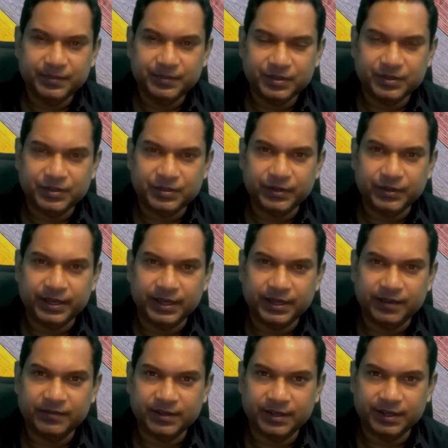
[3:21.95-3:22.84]
so I
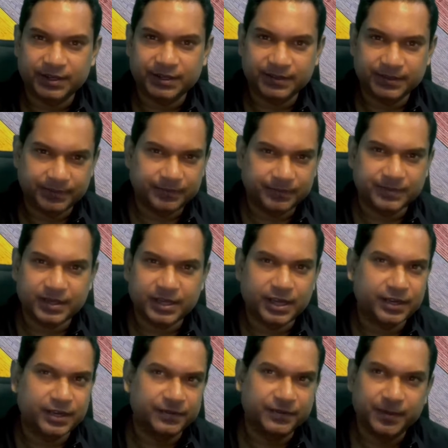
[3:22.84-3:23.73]
have another
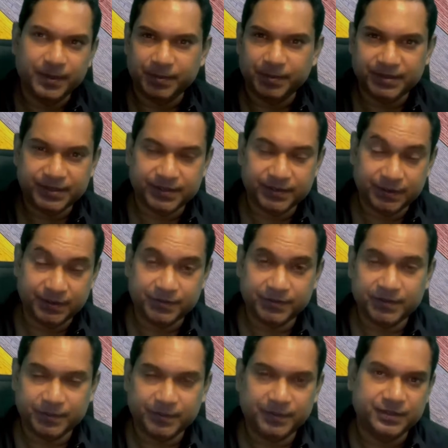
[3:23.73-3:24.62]
kind of maybe
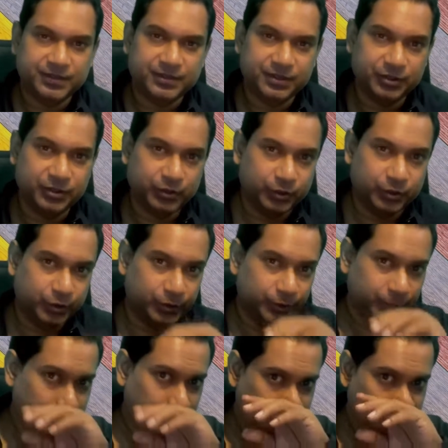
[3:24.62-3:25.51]
75% to
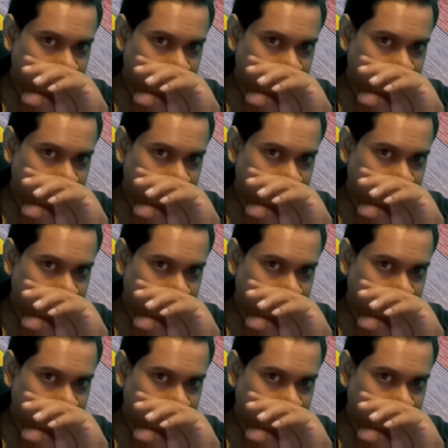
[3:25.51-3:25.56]
go